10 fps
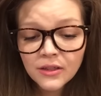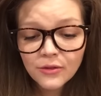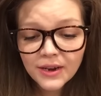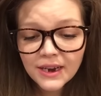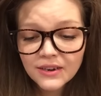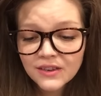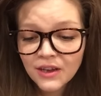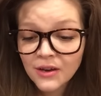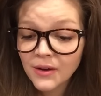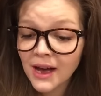Three years
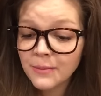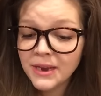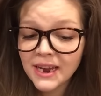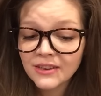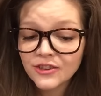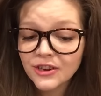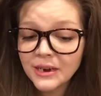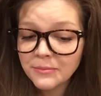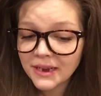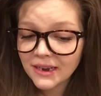ago, I began
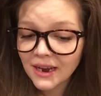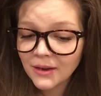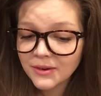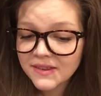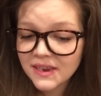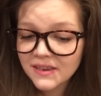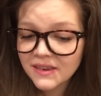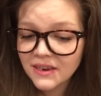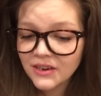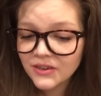treatment. I was
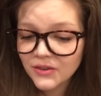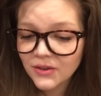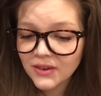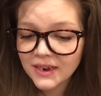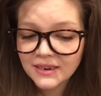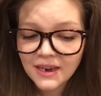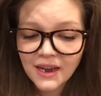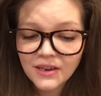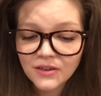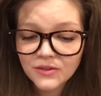sixteen years old and
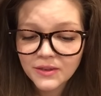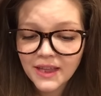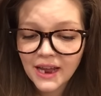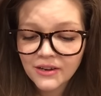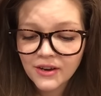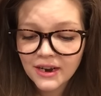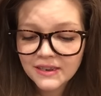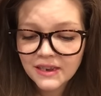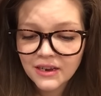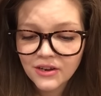diagnosed with
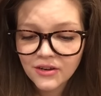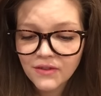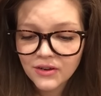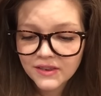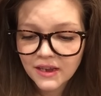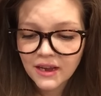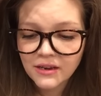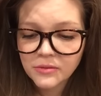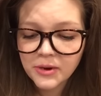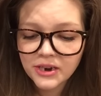anorexia nervosa
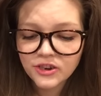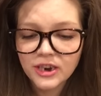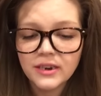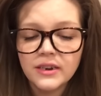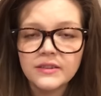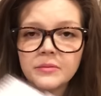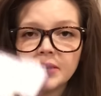and depression. Here's a